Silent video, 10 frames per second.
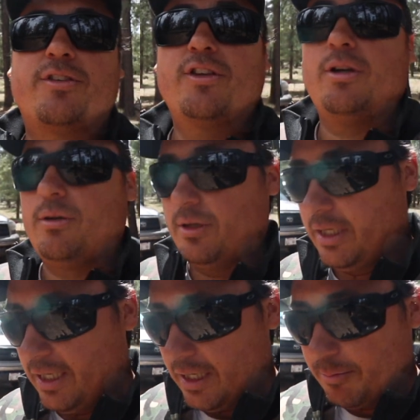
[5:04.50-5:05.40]
So
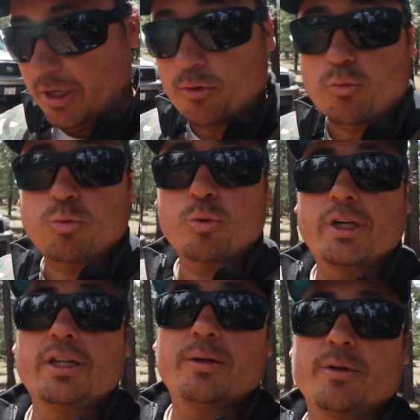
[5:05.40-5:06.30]
been
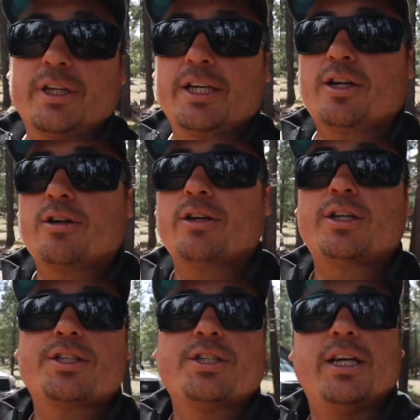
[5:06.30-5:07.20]
really
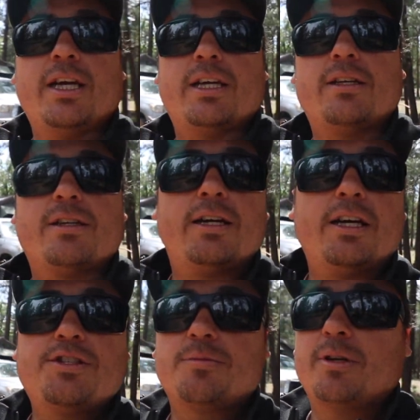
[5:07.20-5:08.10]
encouraged, and
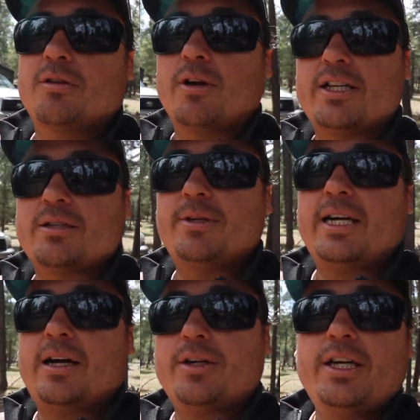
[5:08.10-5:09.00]
it's just been great to be
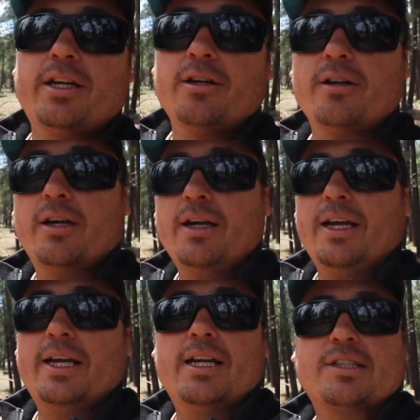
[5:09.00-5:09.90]
out here
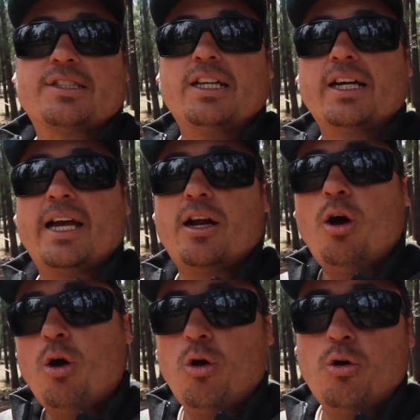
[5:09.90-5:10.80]
and not stuck at
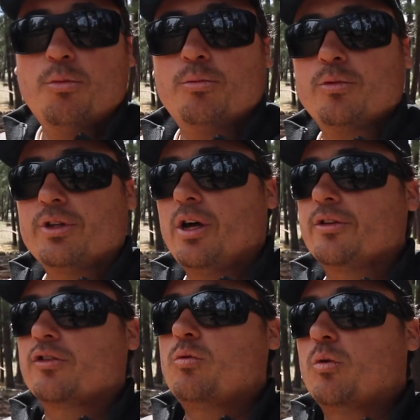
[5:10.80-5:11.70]
home with all
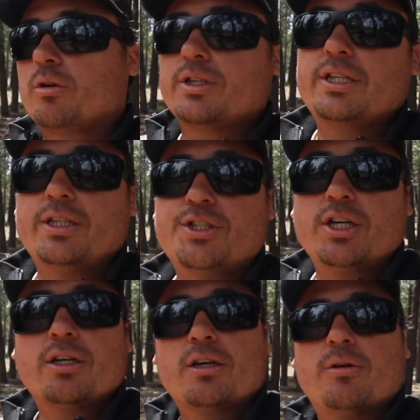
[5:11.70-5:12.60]
this quarantine
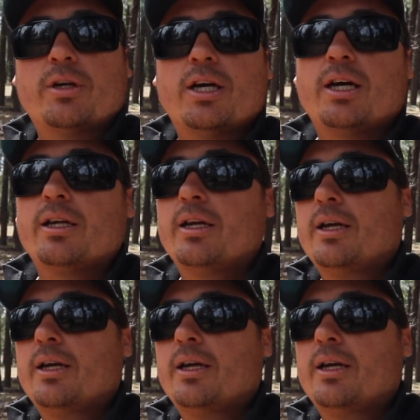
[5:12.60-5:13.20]
junk going on.